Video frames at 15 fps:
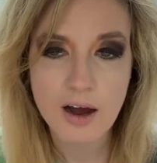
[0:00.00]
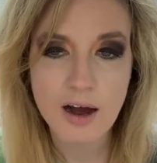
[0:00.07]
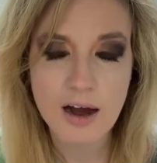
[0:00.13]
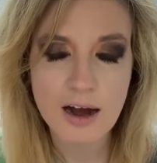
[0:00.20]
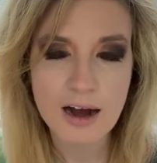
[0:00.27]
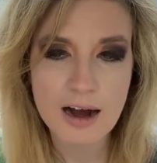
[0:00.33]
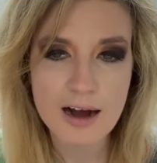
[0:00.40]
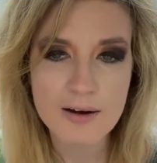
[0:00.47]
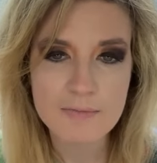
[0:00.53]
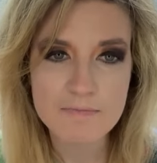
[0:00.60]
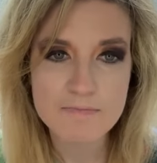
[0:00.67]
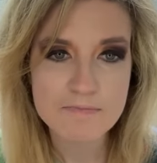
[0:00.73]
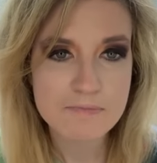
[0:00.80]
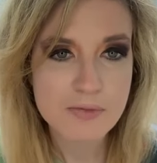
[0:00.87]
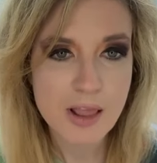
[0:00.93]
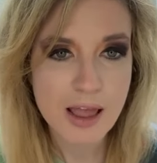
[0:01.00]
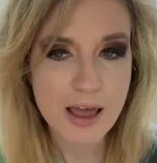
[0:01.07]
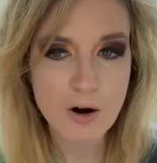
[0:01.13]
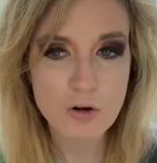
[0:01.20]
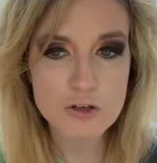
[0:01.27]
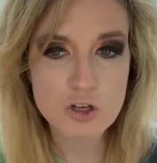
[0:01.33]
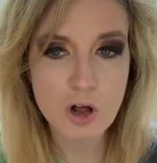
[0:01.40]
Um,
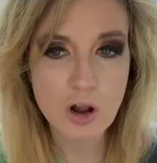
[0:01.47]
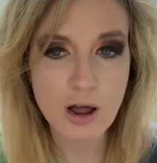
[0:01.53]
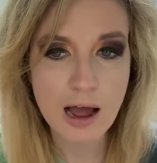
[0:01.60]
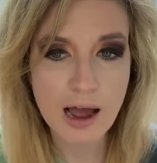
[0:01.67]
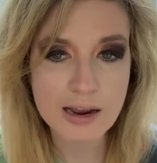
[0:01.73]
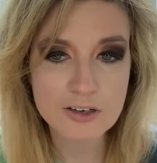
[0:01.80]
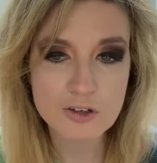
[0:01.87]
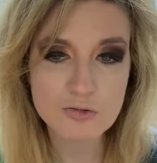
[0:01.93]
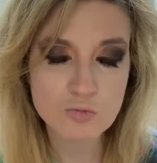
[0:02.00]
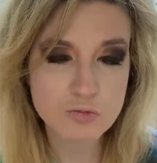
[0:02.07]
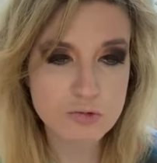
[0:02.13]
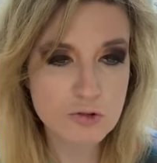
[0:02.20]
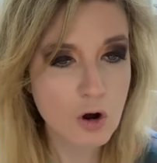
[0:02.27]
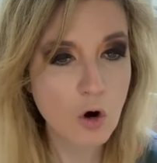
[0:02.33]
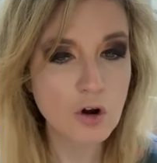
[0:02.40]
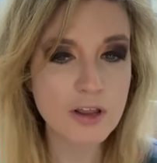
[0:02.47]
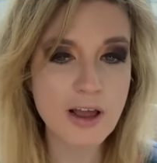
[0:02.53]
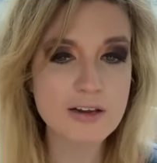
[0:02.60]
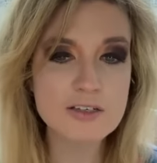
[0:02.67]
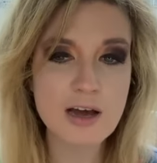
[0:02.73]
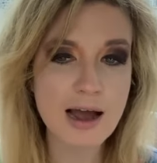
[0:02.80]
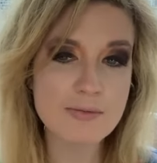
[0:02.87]
and also, I only
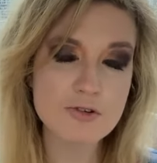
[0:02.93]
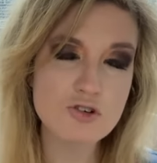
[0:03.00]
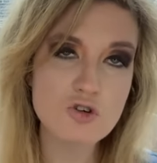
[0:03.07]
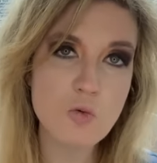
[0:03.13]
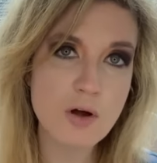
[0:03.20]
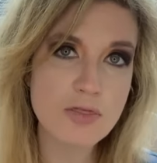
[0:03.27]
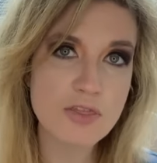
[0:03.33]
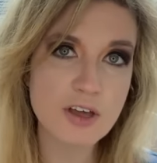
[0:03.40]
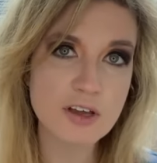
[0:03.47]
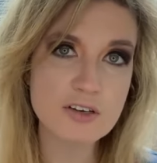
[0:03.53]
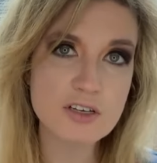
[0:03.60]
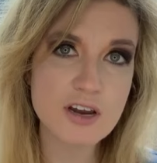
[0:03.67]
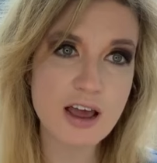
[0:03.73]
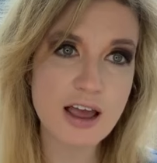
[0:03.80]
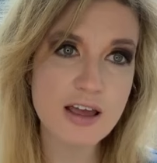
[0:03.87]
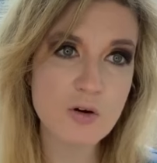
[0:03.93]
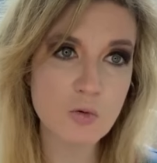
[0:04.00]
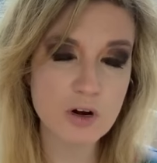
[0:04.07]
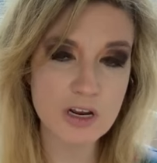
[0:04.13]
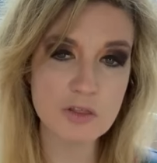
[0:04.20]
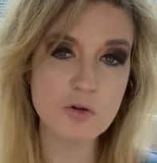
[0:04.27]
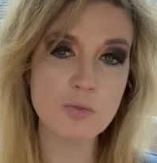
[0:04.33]
had time to do one thing today. It
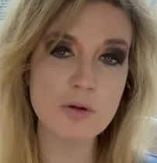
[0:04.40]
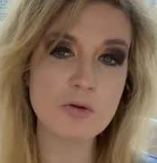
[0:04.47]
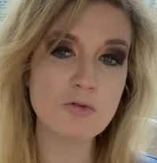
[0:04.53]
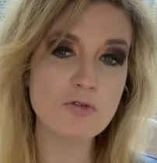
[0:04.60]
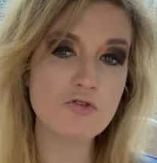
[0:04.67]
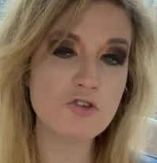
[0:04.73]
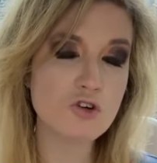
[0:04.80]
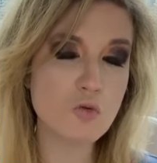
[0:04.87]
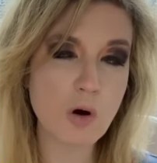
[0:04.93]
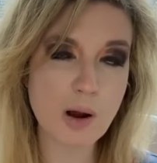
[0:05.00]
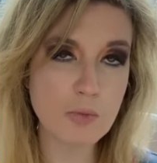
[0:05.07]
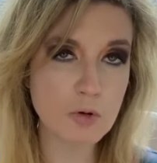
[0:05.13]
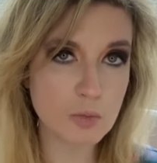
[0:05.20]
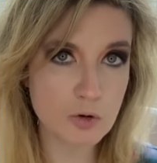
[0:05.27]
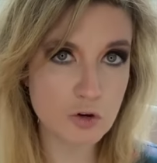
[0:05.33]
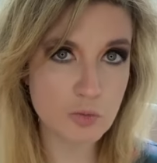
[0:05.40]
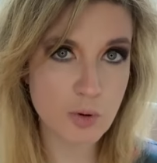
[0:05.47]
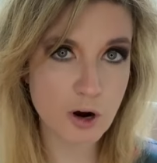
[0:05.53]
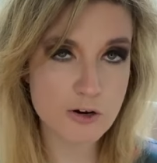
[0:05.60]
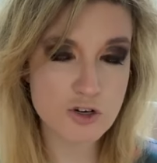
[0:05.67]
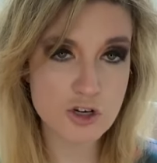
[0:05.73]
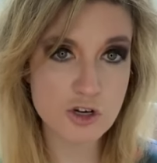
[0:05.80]
would either be review Rebel Moon
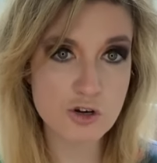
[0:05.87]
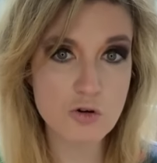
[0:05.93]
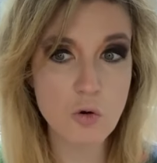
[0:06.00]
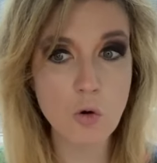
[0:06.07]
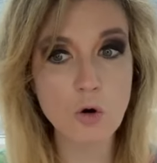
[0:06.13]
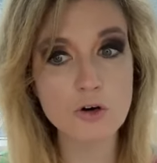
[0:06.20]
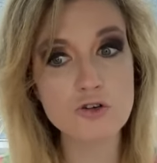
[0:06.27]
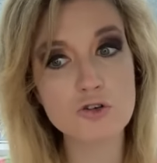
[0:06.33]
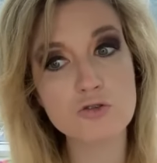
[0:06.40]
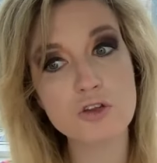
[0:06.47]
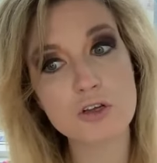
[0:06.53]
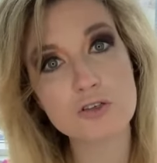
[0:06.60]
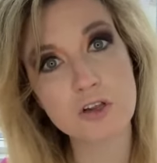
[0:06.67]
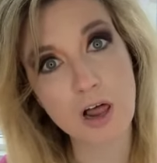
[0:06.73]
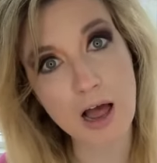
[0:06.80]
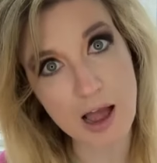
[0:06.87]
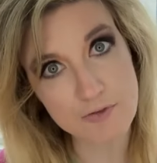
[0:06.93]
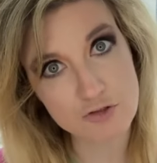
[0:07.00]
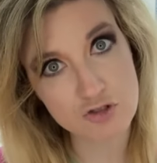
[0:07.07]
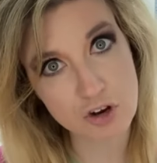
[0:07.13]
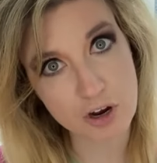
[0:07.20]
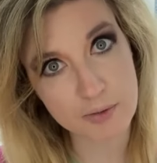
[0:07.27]
Part 2 or do this
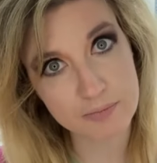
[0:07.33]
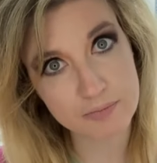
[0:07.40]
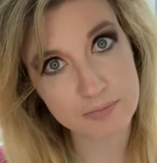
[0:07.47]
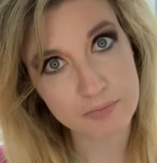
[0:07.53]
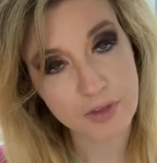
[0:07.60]
live stream.